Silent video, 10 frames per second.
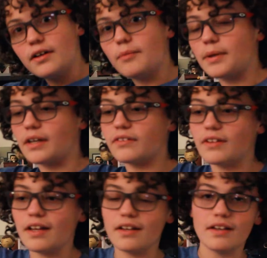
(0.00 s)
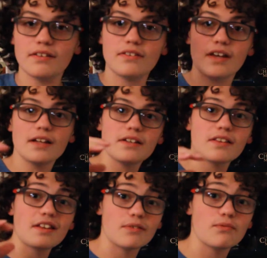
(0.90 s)
because today is the
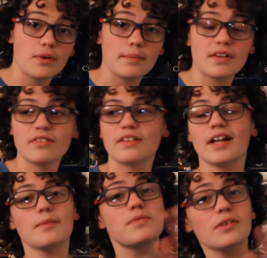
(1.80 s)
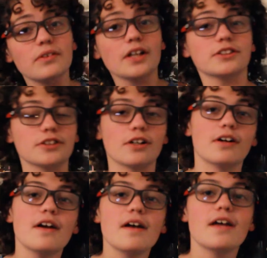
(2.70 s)
18th as I'm filming this, and I'm still not
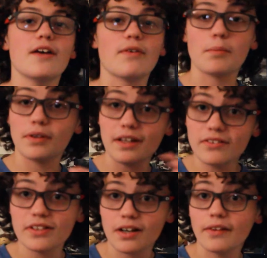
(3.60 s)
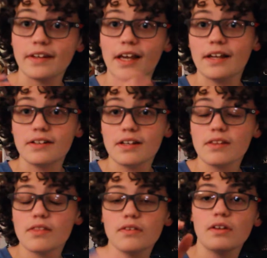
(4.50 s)
sure if I'm releasing it on the
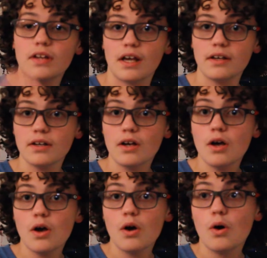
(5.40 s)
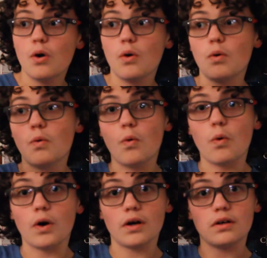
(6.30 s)
18th today,
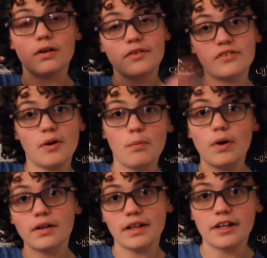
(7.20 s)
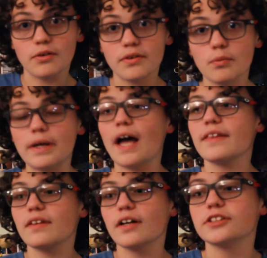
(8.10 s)
or somewhere later in the week. I
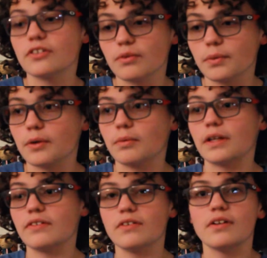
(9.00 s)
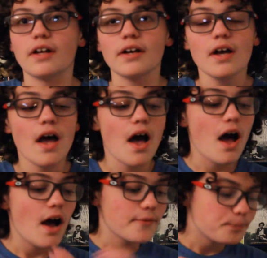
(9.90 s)
think I'm just going to release it today.
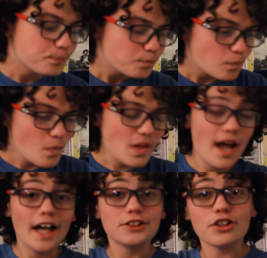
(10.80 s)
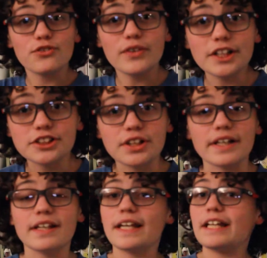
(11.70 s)
I just finished
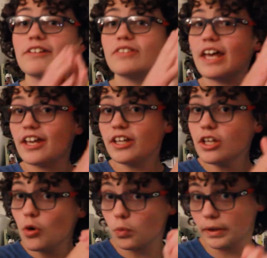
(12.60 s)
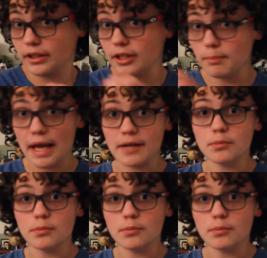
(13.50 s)
it. It is a really bad